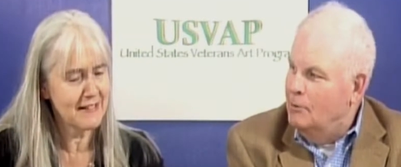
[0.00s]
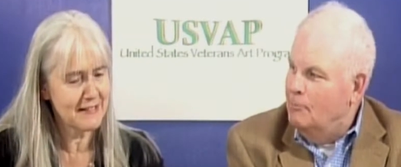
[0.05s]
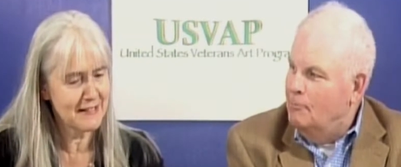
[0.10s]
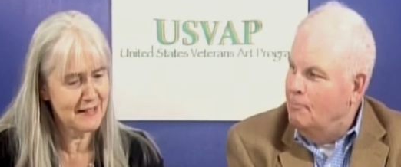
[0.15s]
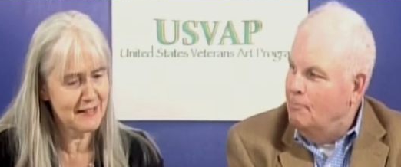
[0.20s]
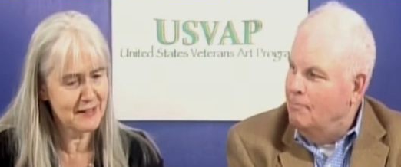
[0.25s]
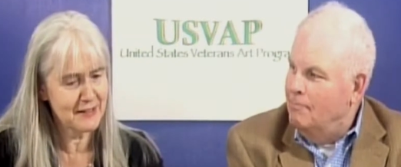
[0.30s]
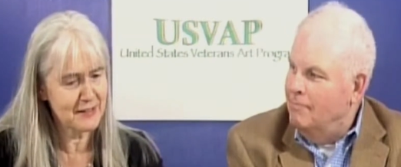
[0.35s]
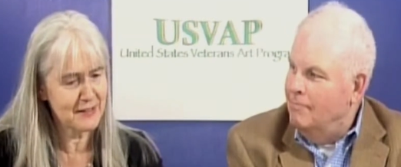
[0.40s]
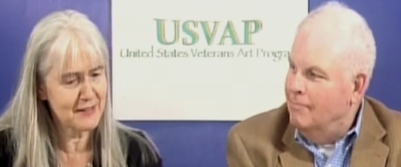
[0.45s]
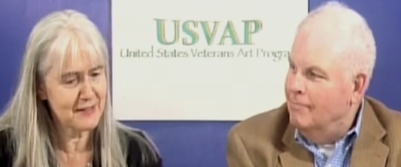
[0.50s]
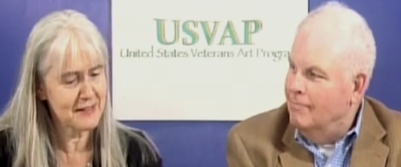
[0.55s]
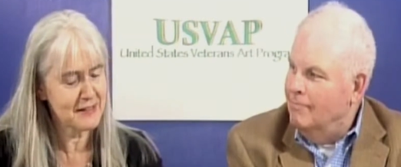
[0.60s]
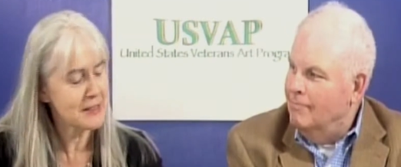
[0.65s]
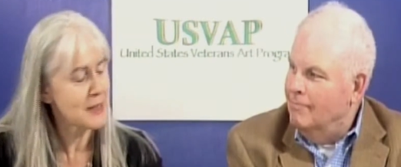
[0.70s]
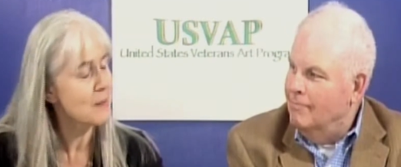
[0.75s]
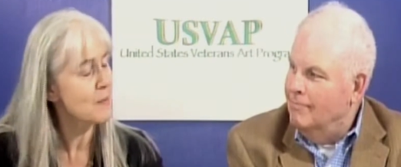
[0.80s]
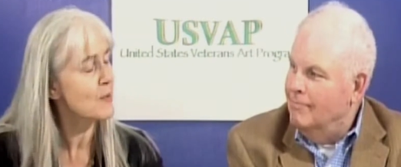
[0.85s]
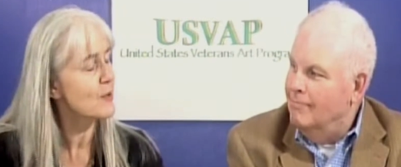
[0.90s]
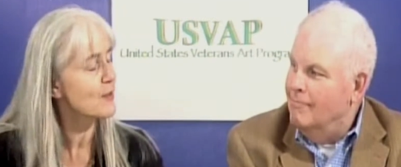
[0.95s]

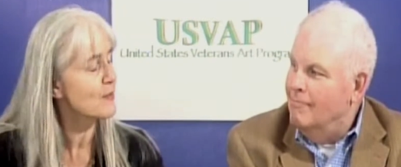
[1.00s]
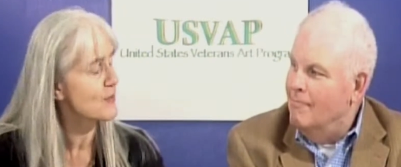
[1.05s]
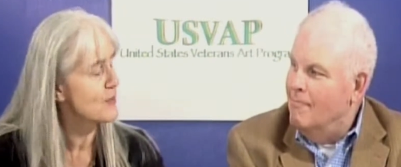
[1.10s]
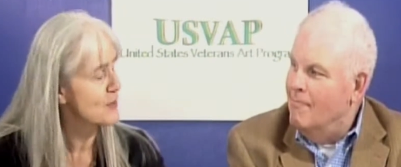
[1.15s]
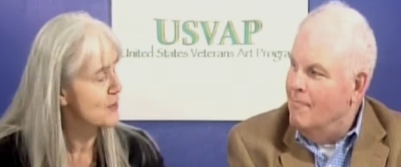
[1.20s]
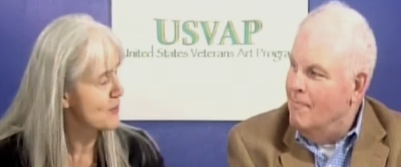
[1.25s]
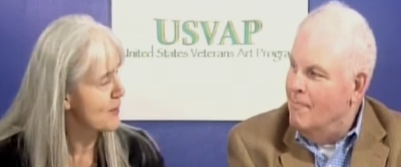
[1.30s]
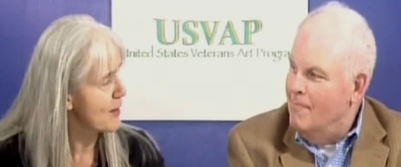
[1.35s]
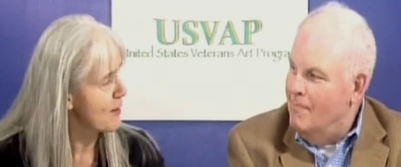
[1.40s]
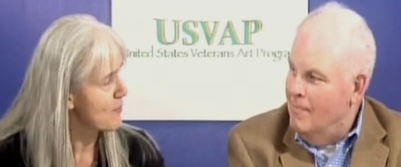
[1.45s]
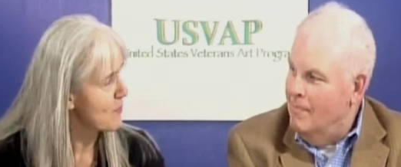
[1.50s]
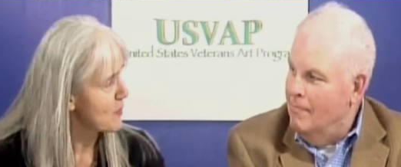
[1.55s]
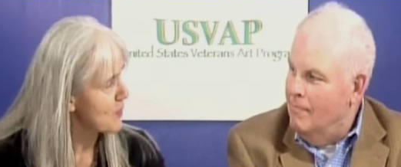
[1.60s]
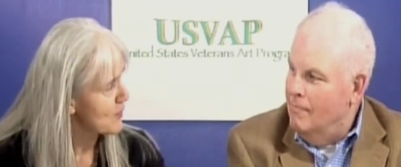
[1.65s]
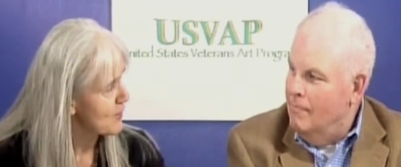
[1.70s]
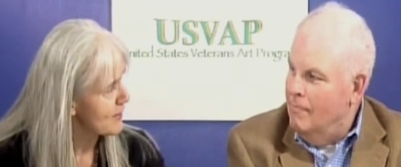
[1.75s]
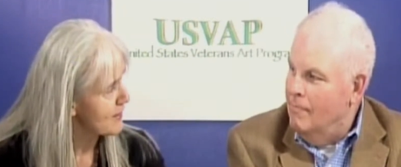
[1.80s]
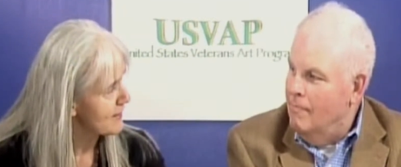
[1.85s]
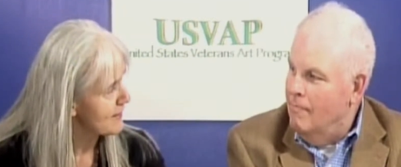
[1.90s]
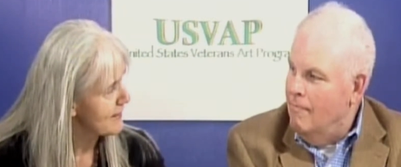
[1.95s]
Speaker 1: the number of their draft
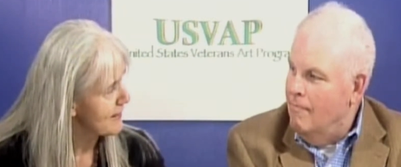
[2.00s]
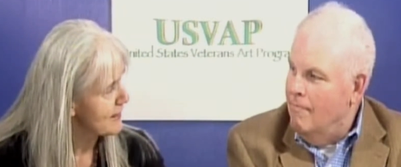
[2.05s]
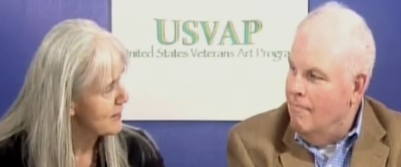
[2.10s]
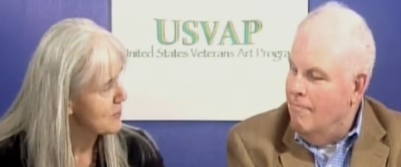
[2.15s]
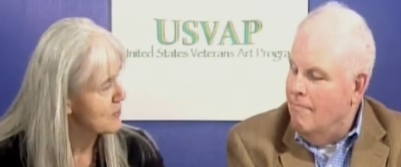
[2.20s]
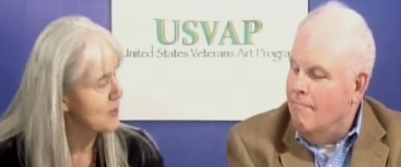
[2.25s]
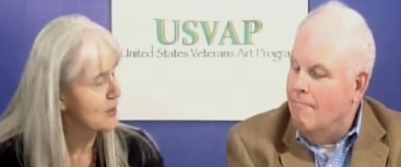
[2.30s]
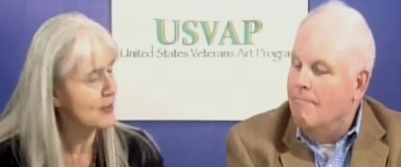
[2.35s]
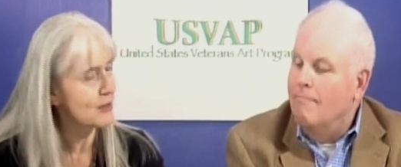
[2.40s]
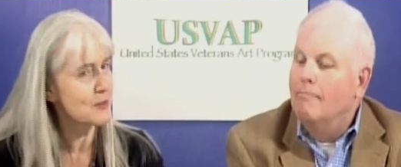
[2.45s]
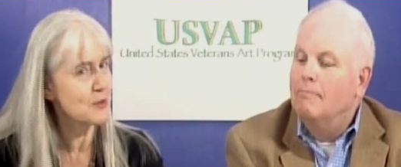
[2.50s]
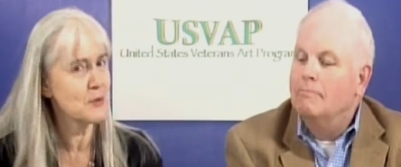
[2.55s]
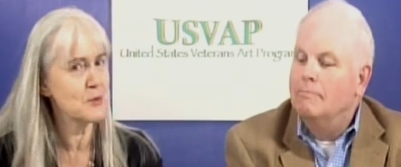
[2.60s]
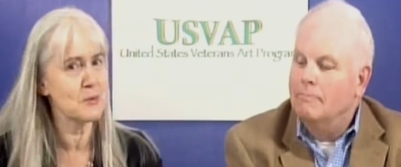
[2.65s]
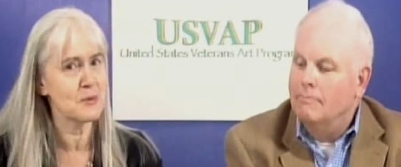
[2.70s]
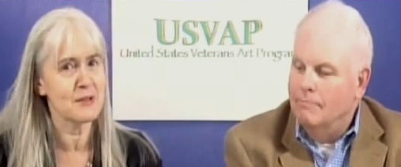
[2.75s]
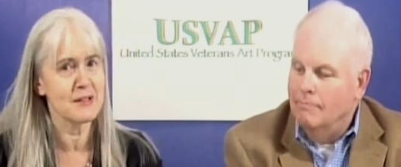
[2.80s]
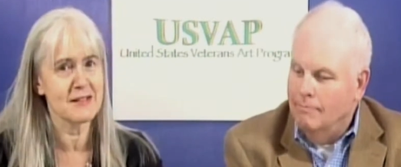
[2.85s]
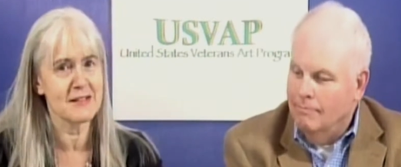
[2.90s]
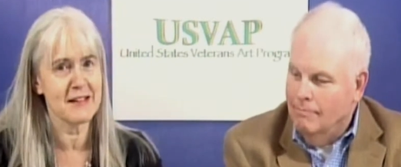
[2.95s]
board and anyone
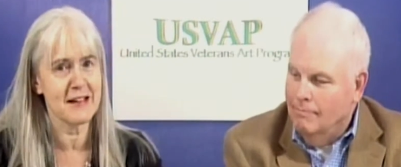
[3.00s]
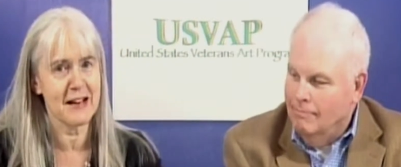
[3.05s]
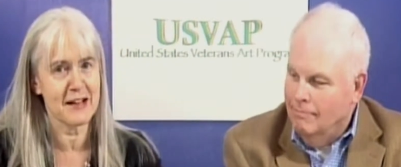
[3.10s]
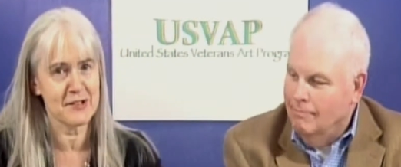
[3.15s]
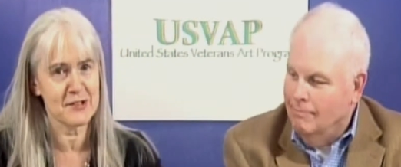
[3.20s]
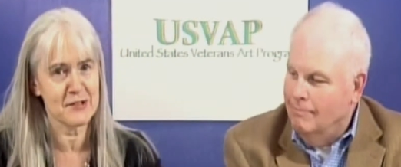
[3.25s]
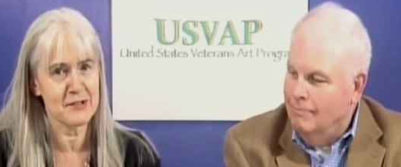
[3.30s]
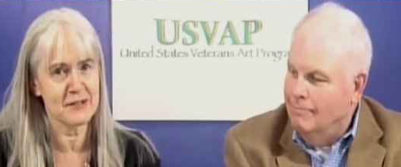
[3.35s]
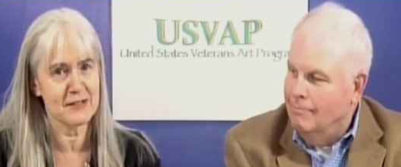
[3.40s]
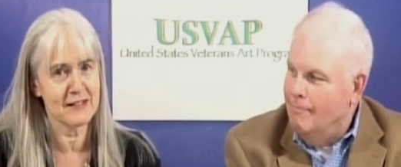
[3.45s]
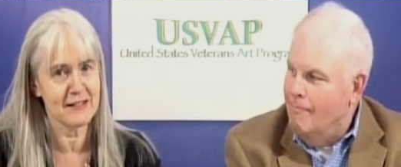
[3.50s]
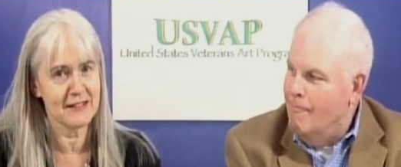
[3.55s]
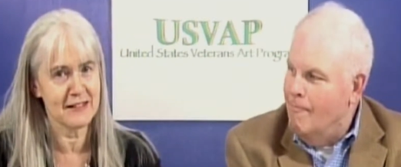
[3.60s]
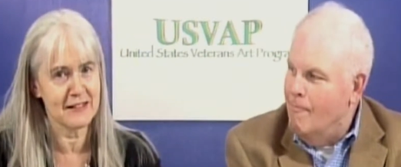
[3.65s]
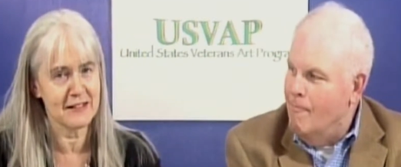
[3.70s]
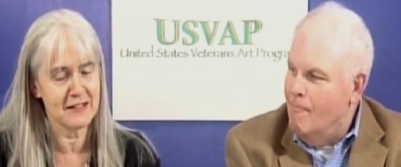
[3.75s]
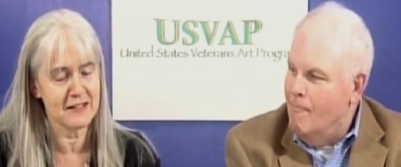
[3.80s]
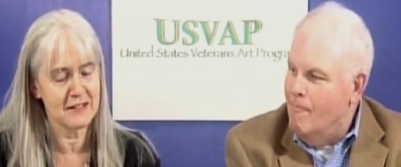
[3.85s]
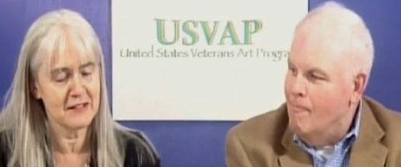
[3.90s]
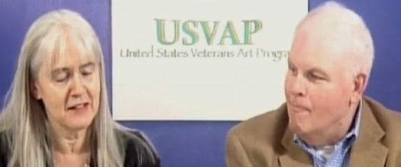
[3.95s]
who was actually
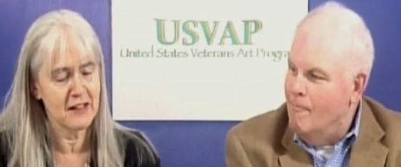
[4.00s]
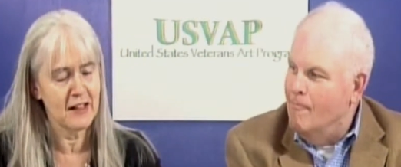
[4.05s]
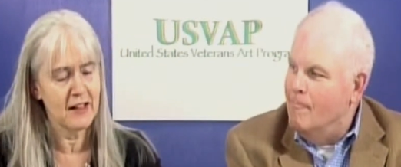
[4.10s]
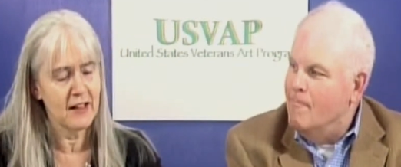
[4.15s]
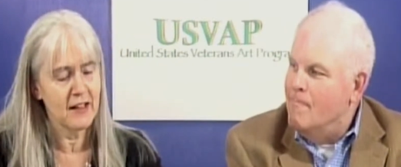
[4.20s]
there.